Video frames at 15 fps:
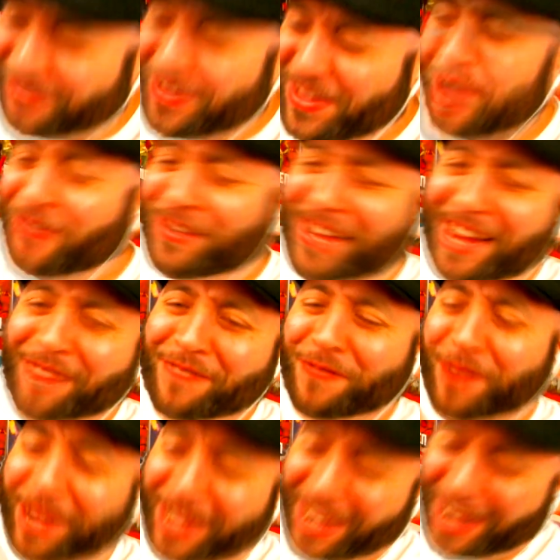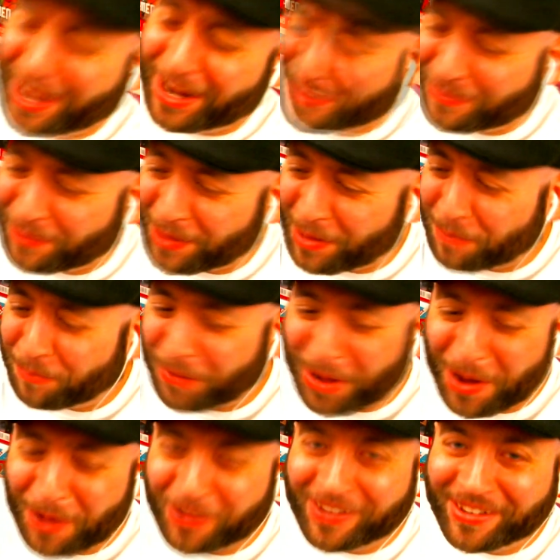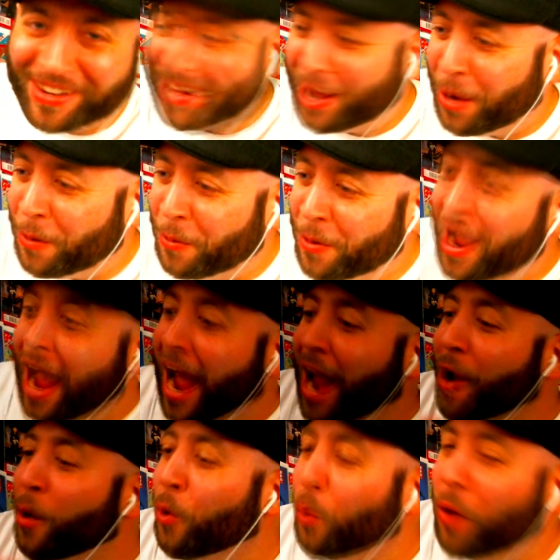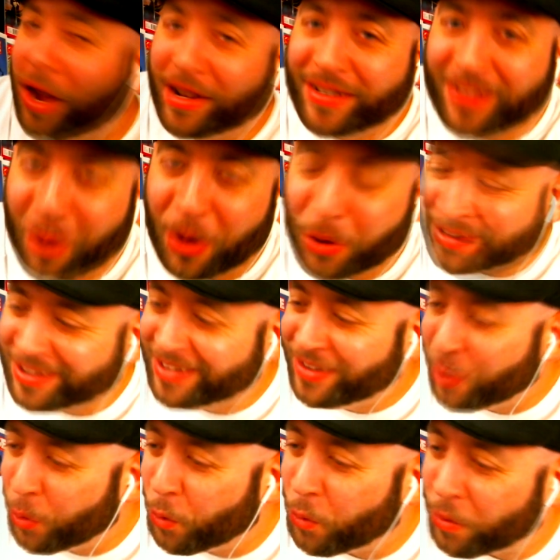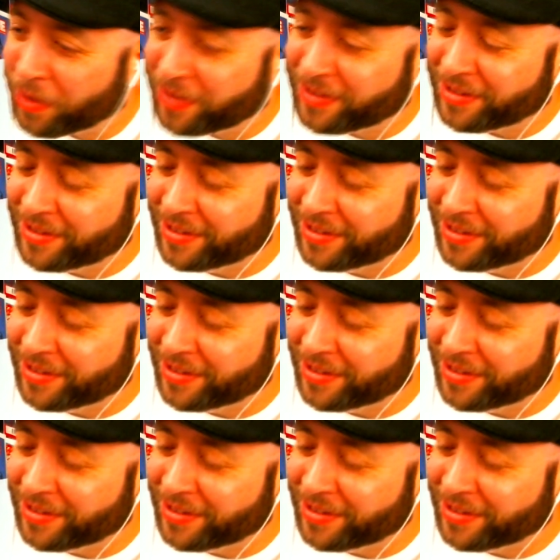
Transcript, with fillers: if the elf's like freaking hits him with a bow? It's like, yo, I don't want to talk to no one.